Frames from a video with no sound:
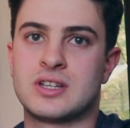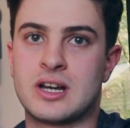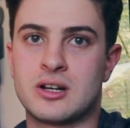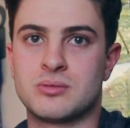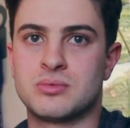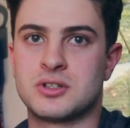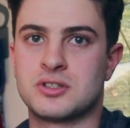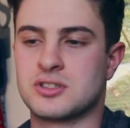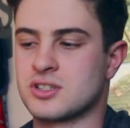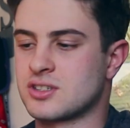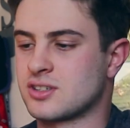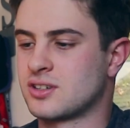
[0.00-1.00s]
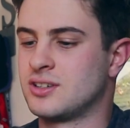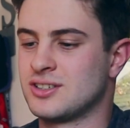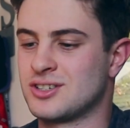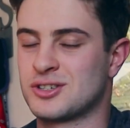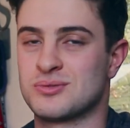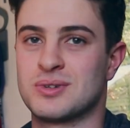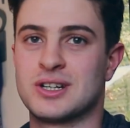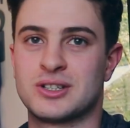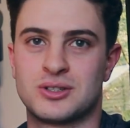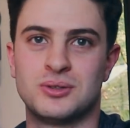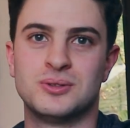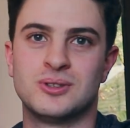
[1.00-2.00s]
yellow because it's just really
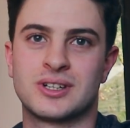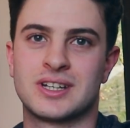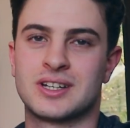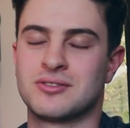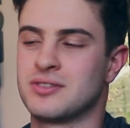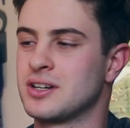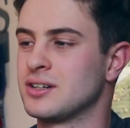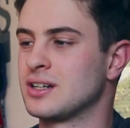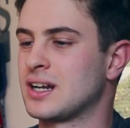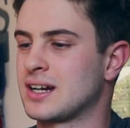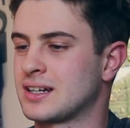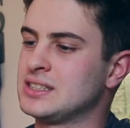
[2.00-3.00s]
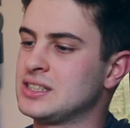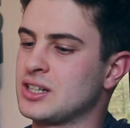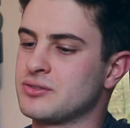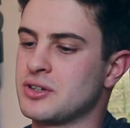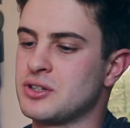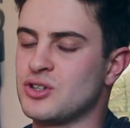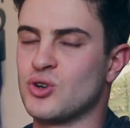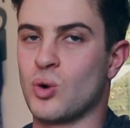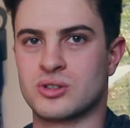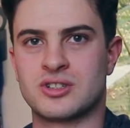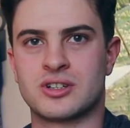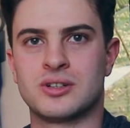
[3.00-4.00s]
cool looking, very
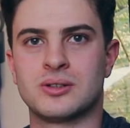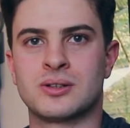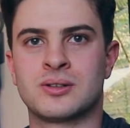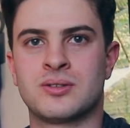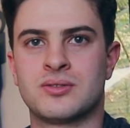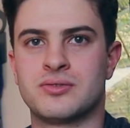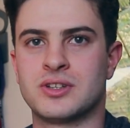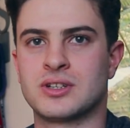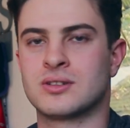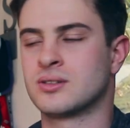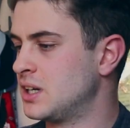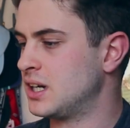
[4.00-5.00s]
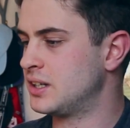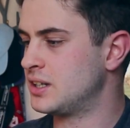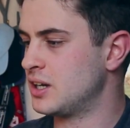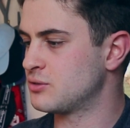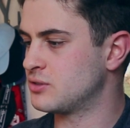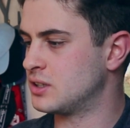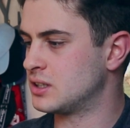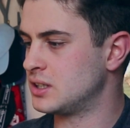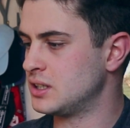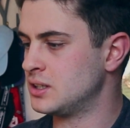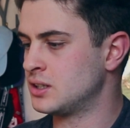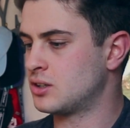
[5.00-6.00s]
nautical feel. I
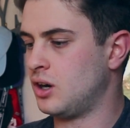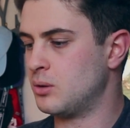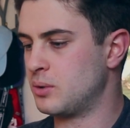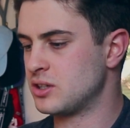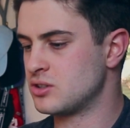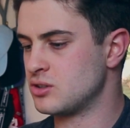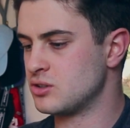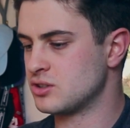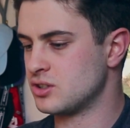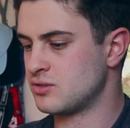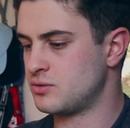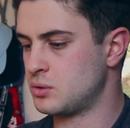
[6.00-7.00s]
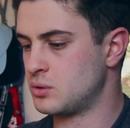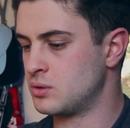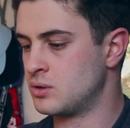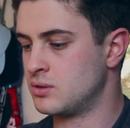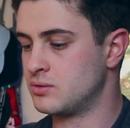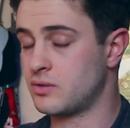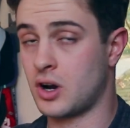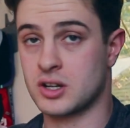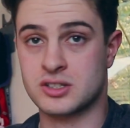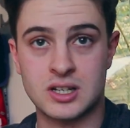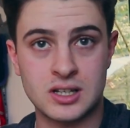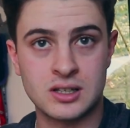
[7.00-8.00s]
definitely can't wait to use this for
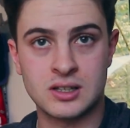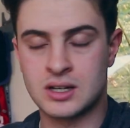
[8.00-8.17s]
varsity.